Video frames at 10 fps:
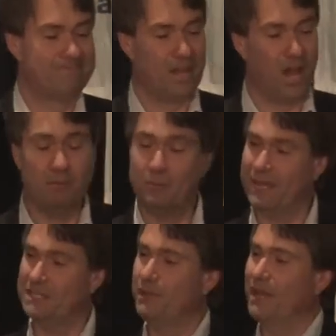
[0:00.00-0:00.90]
I'm
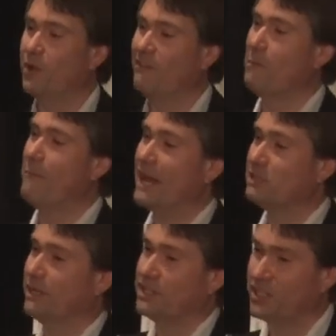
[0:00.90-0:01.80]
prepared to bet we have about
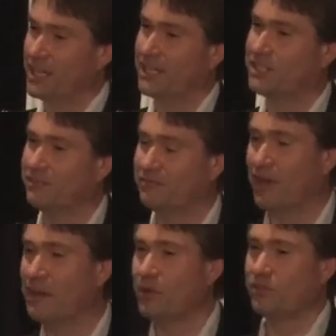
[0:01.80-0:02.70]
as much chance of
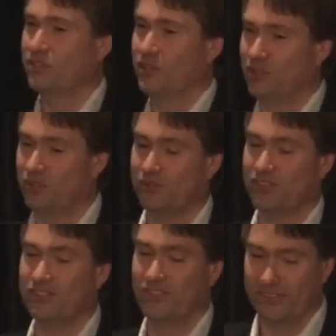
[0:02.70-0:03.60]
rainbows and unicorns
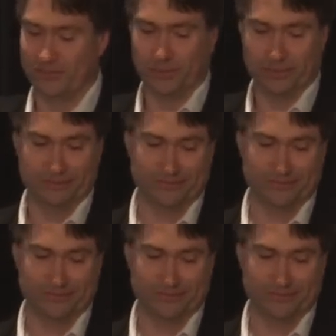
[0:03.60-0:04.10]
as this one.